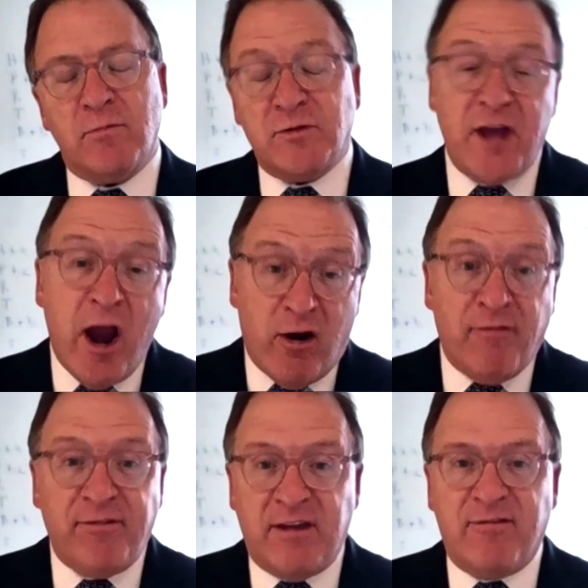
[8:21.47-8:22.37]

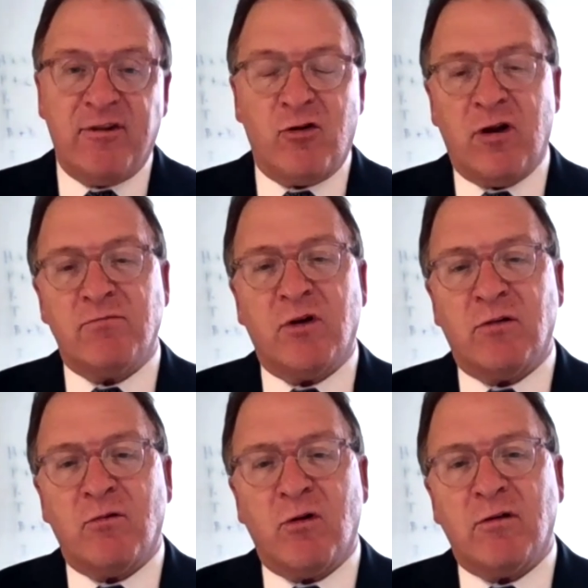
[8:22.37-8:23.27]
tariff,
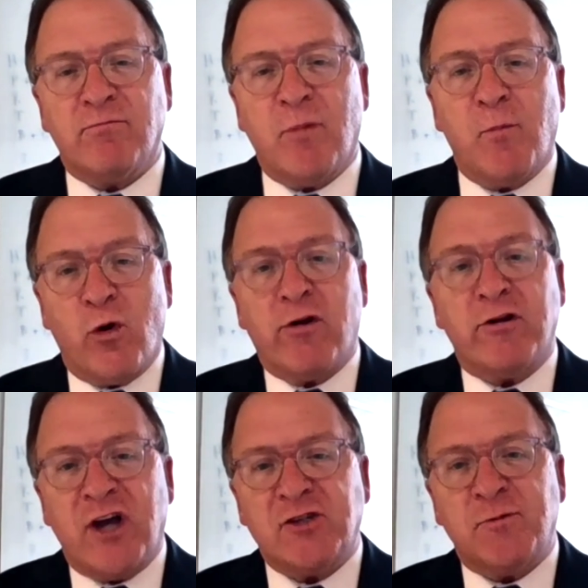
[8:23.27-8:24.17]
or a border
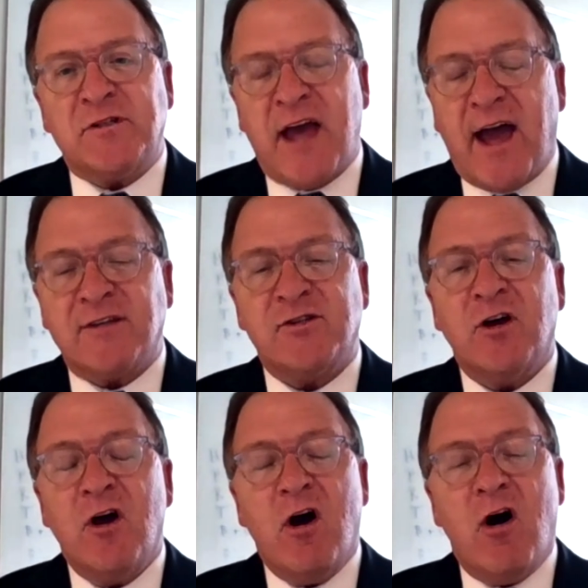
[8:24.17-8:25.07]
adjustment tax
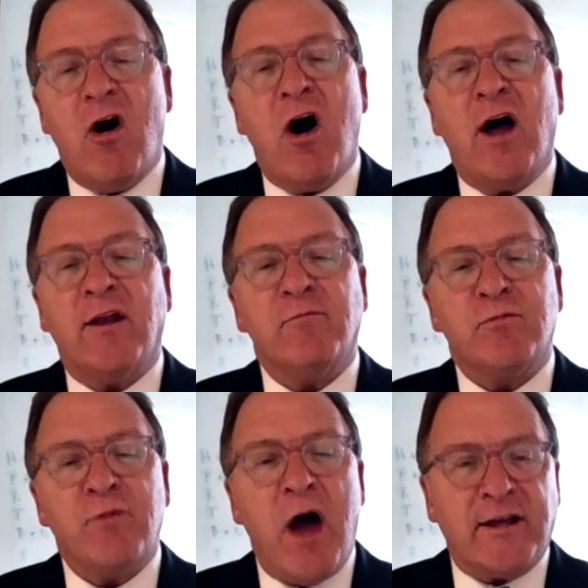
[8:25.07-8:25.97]
on
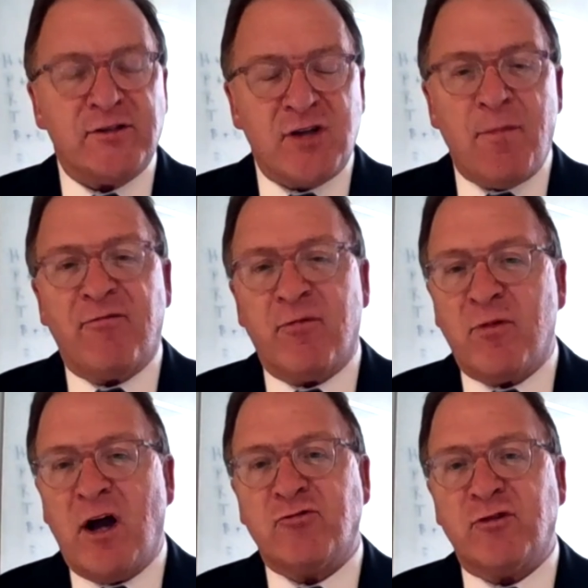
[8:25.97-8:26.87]
products coming from
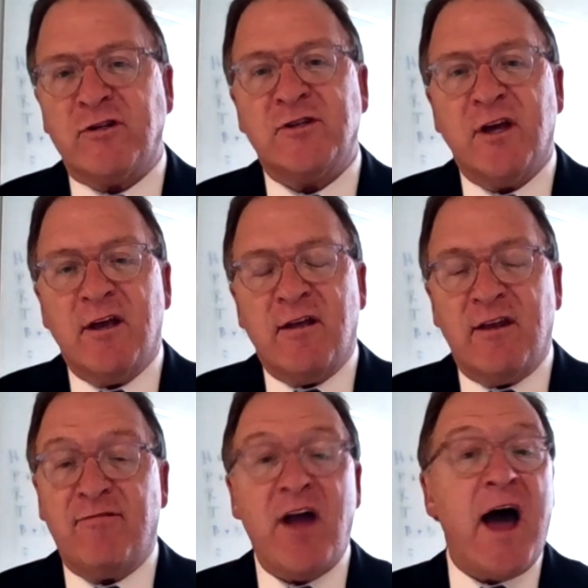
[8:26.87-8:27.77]
countries that
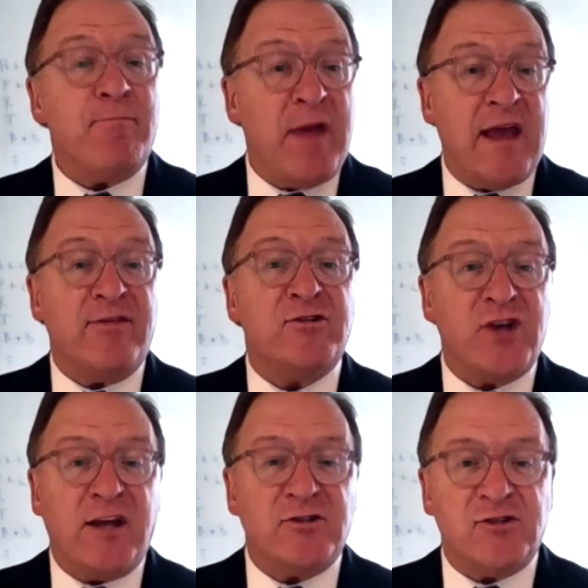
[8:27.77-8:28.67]
have not made the
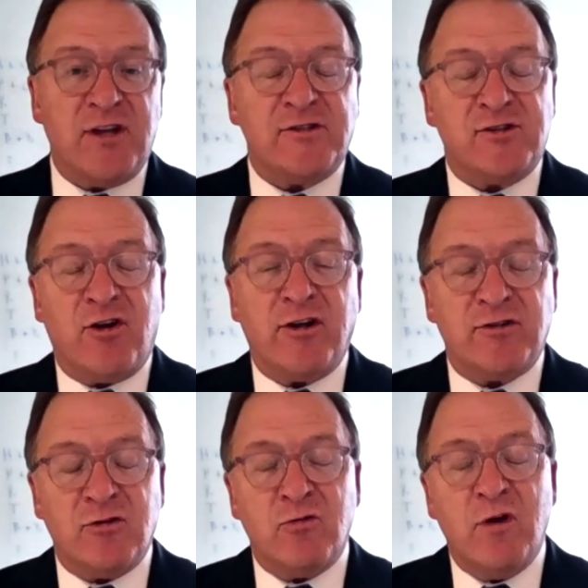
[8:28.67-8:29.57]
changes necessary
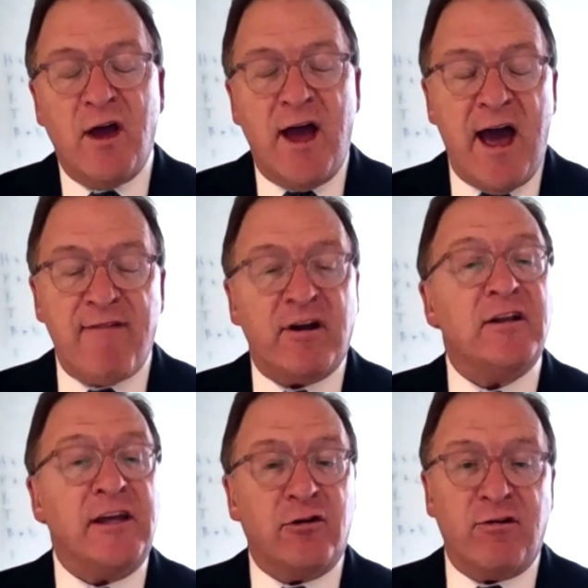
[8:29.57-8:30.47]
to have a
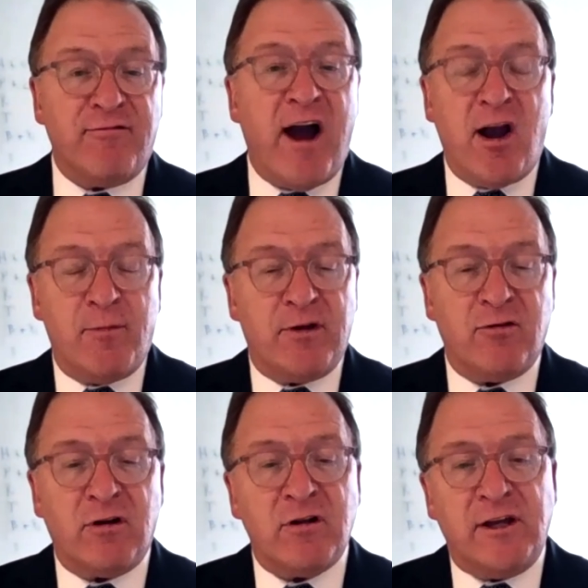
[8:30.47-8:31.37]
cleaner environment
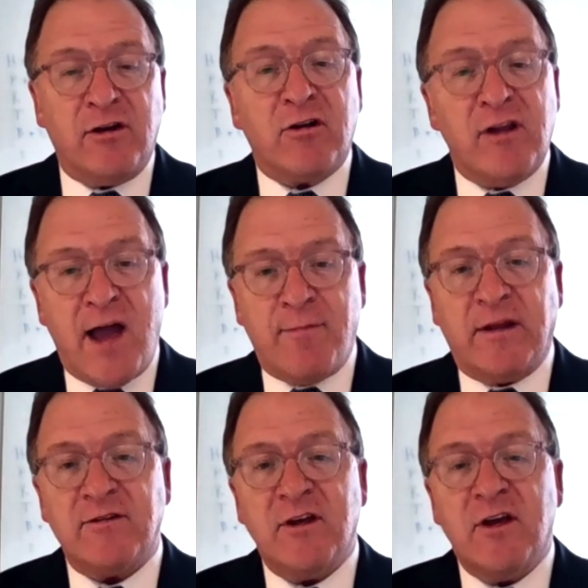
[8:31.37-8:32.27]
or a cleaner
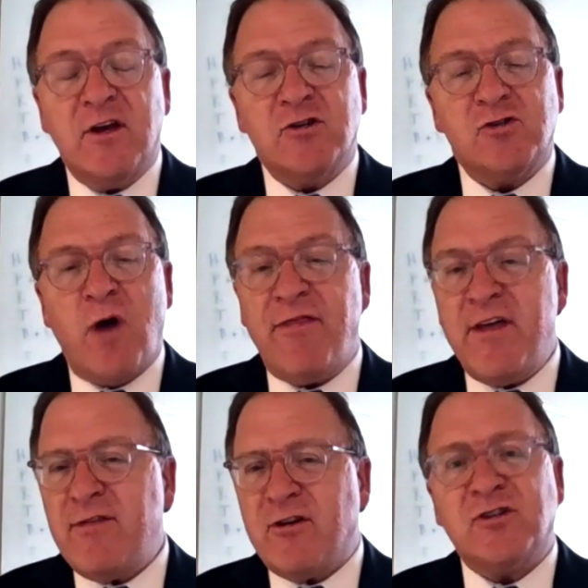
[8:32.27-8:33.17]
climate. So I
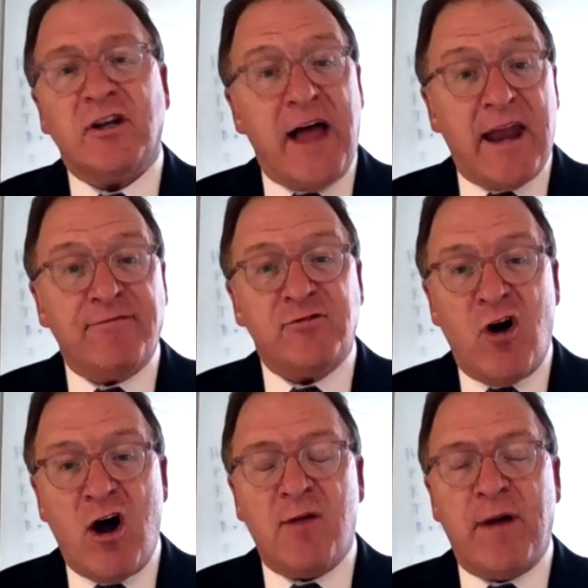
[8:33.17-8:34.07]
think there's a lot of
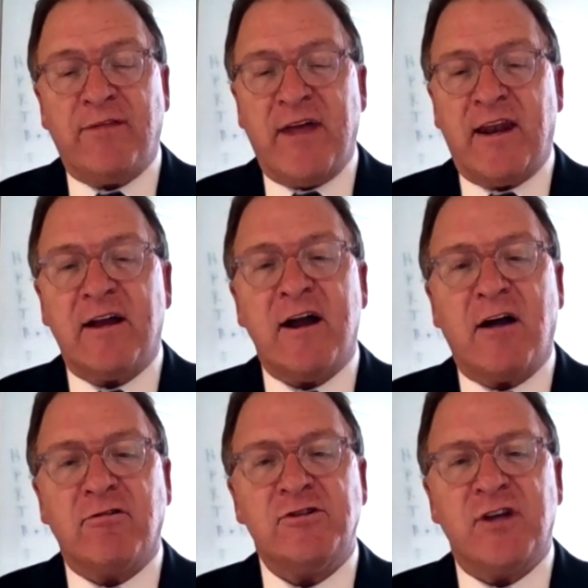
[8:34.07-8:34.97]
talk about that in
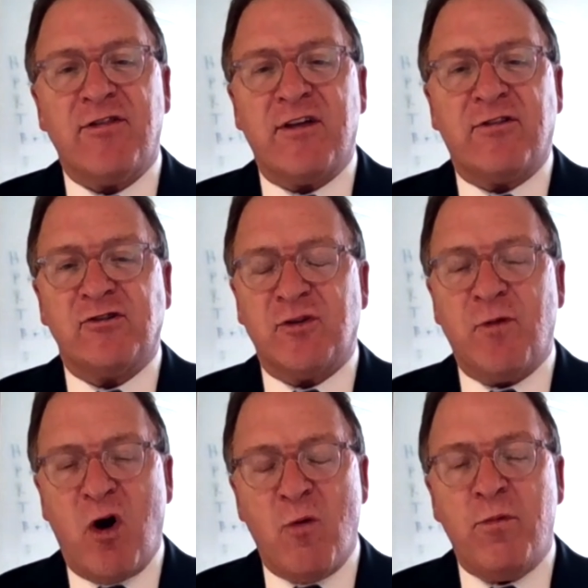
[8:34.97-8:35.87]
Congress. I think there's some
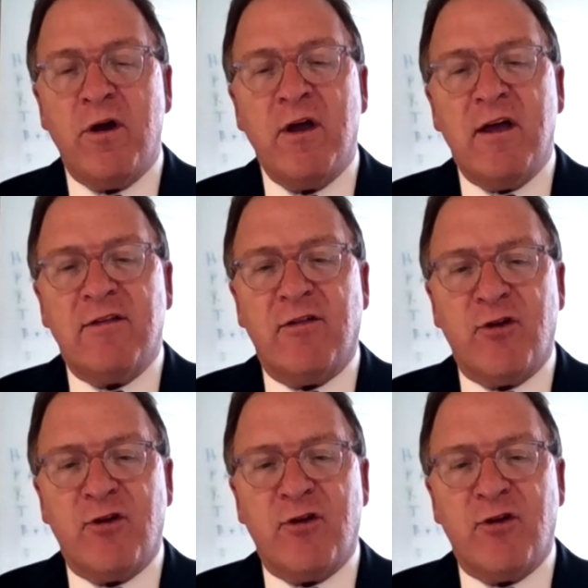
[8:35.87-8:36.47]
hope that